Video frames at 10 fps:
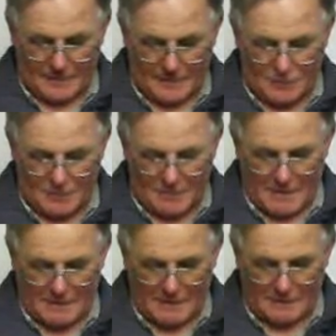The Chubb
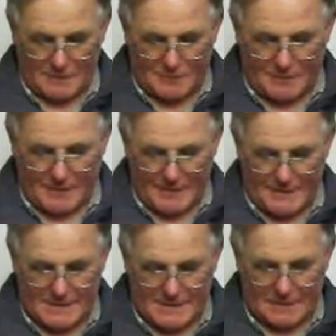lock gives you a
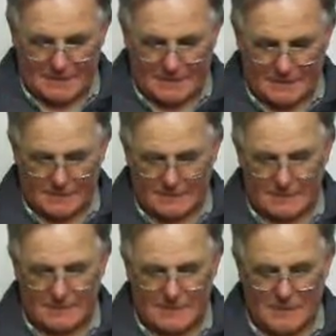very solid
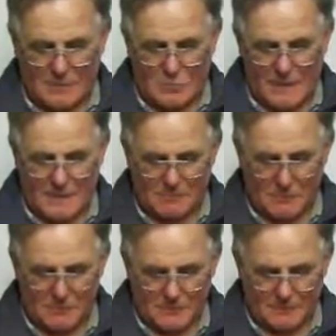brass
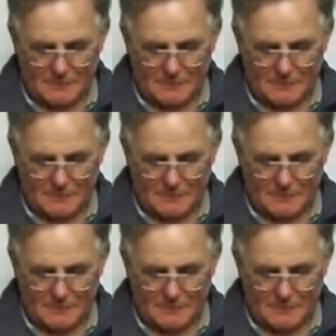bolt